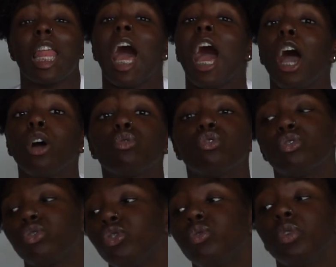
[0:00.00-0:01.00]
And then
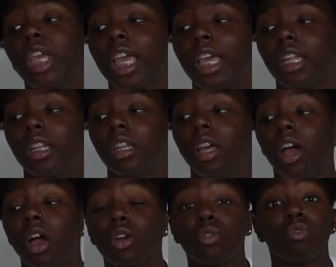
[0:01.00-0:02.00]
you can
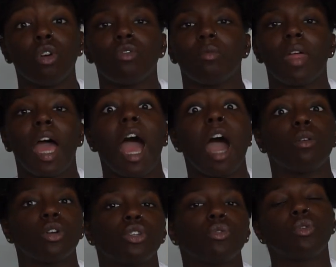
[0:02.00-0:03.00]
grow from that.
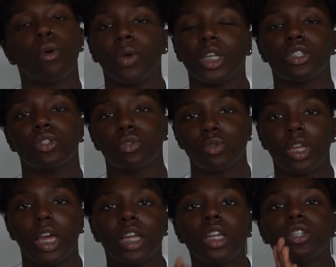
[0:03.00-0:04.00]
How are you going to
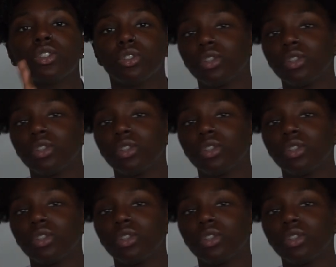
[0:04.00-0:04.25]
do that?